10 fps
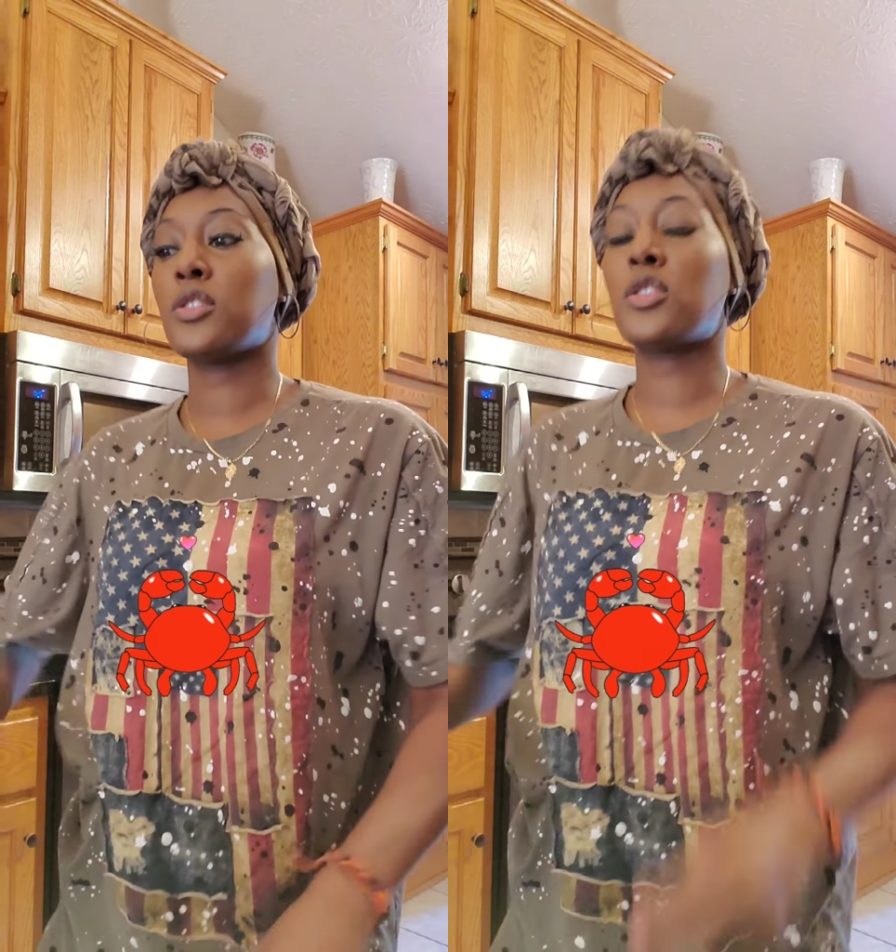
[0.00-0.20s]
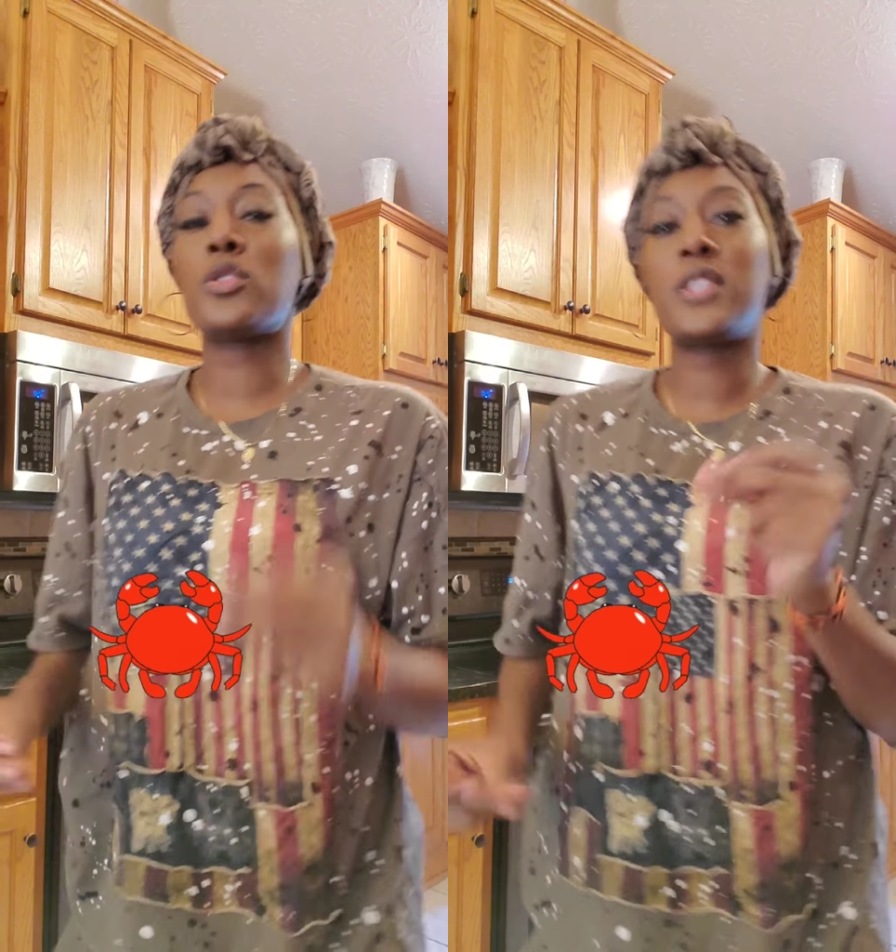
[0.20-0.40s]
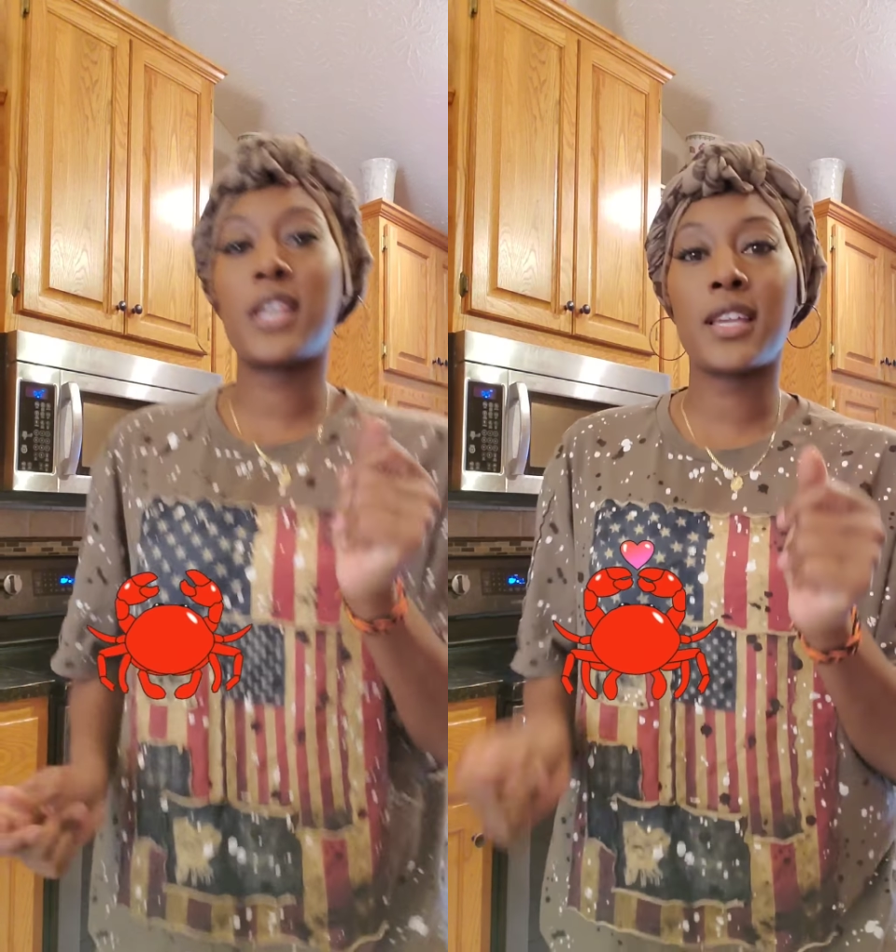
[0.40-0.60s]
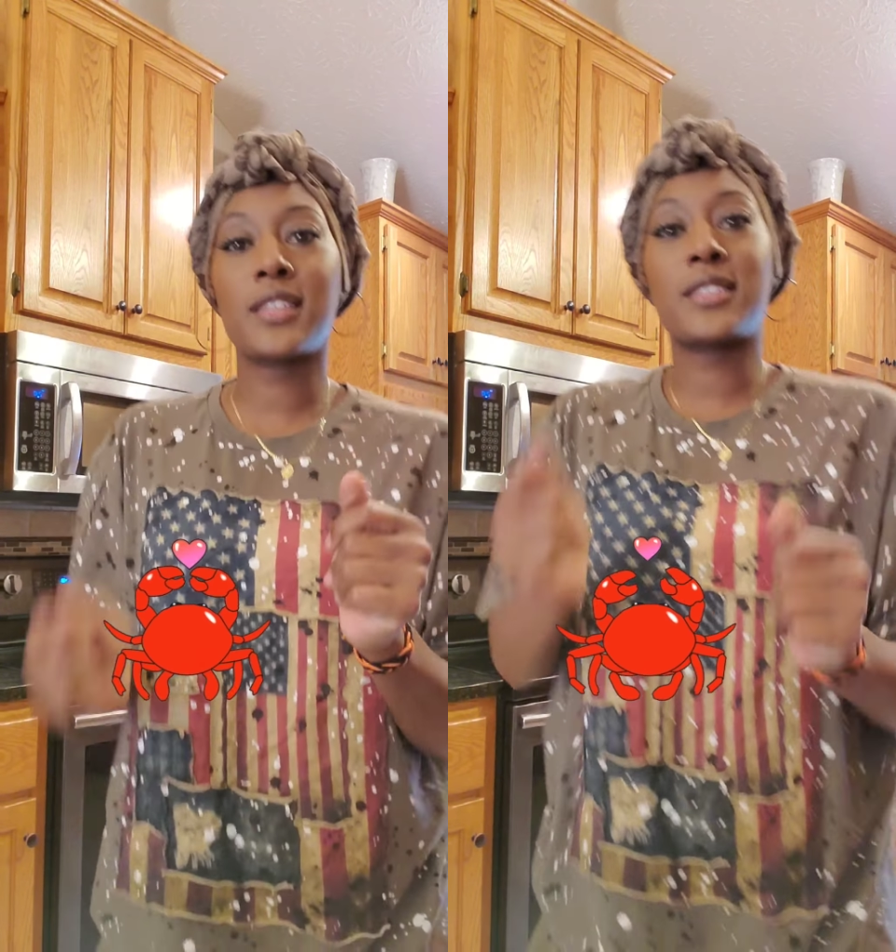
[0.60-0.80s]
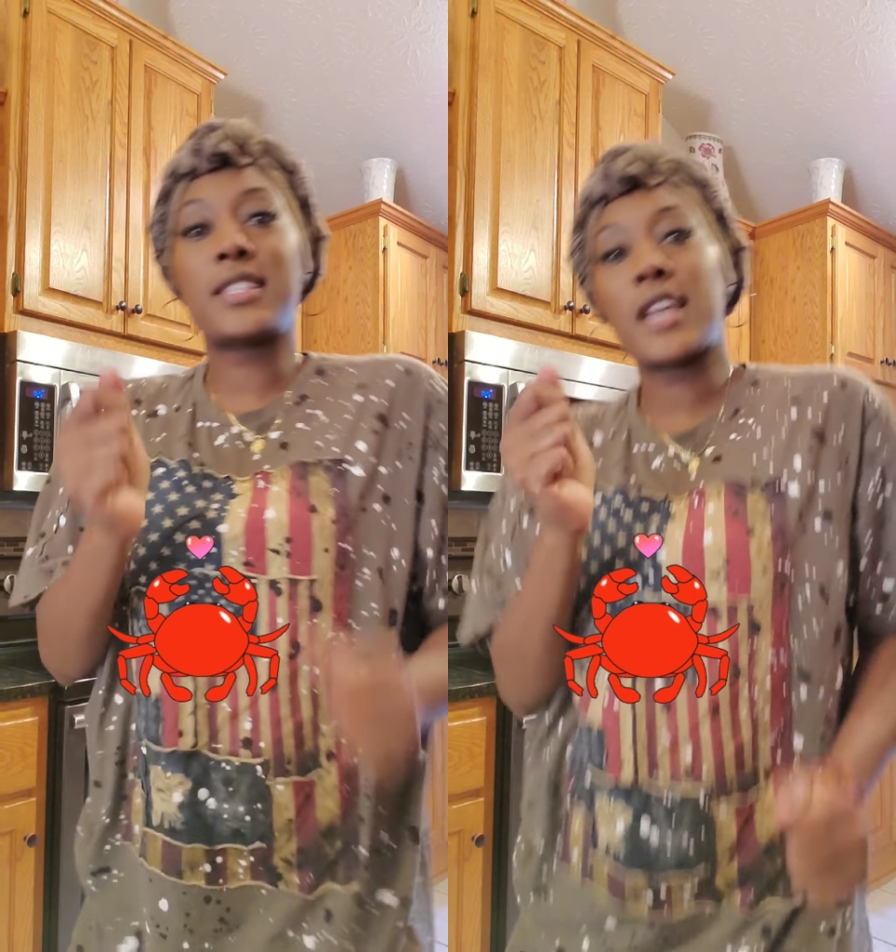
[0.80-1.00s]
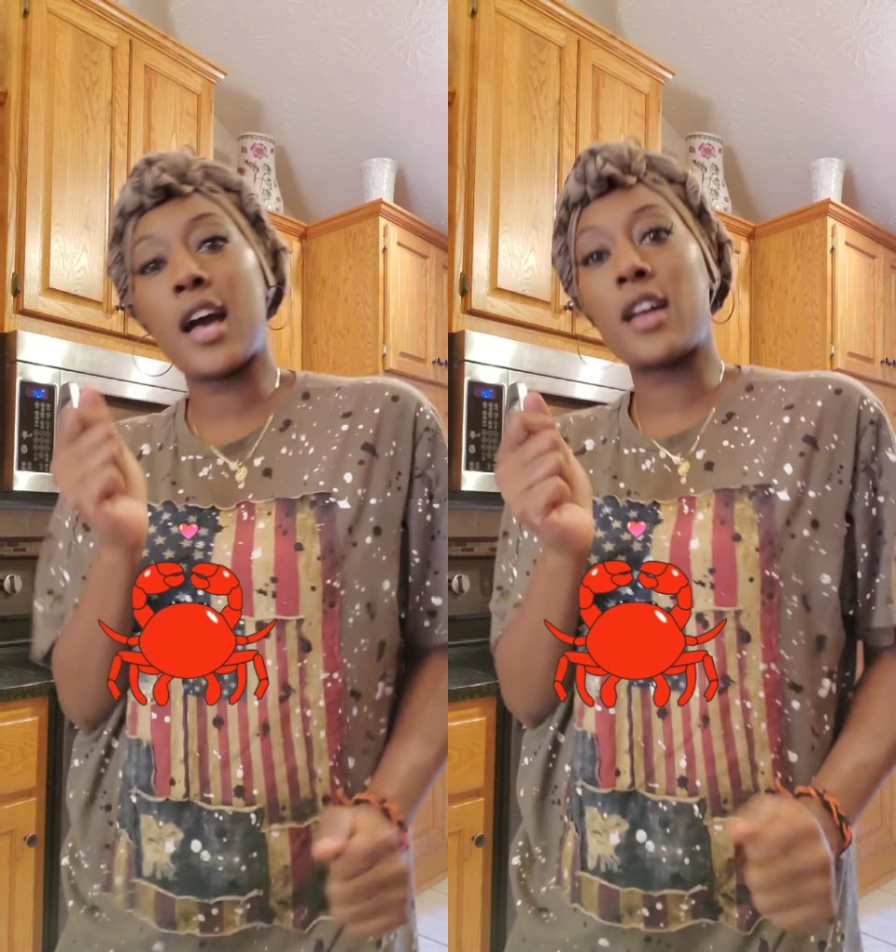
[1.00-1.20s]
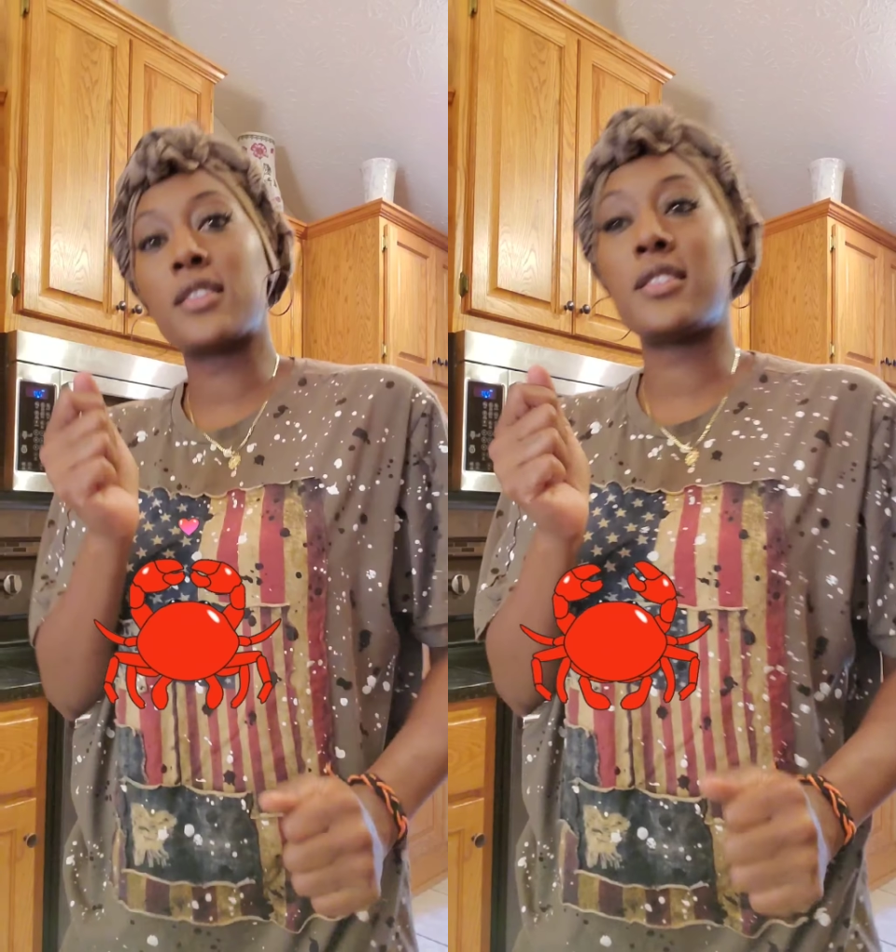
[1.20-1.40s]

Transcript: So tick tock